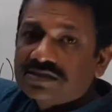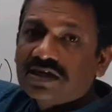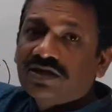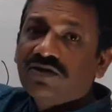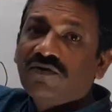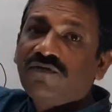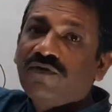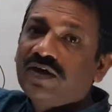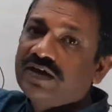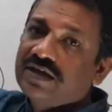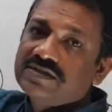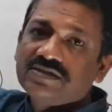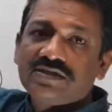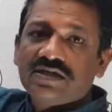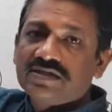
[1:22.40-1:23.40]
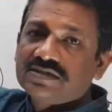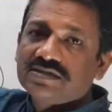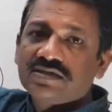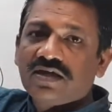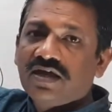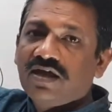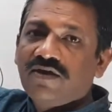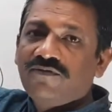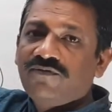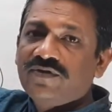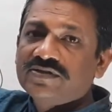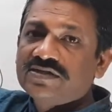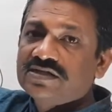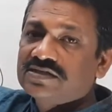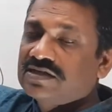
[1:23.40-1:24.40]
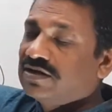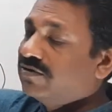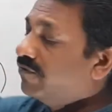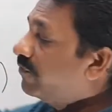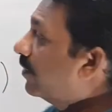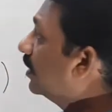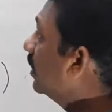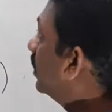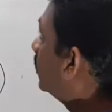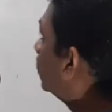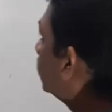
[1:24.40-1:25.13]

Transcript: set of final states. F is a set of final